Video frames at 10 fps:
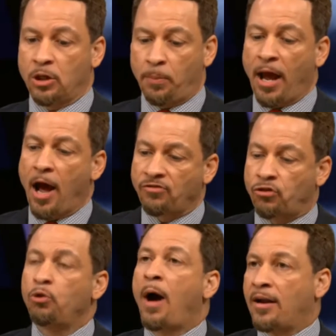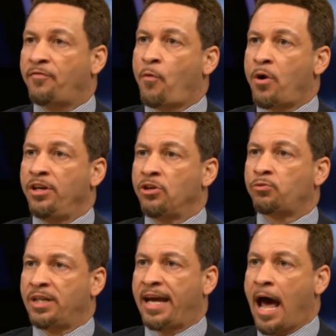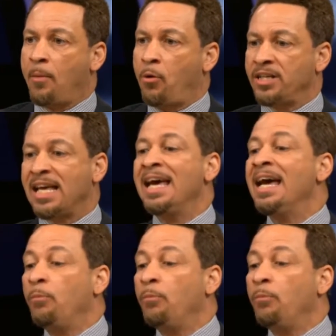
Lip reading: to the playoffs 2 out of 4 years with the Cowboys.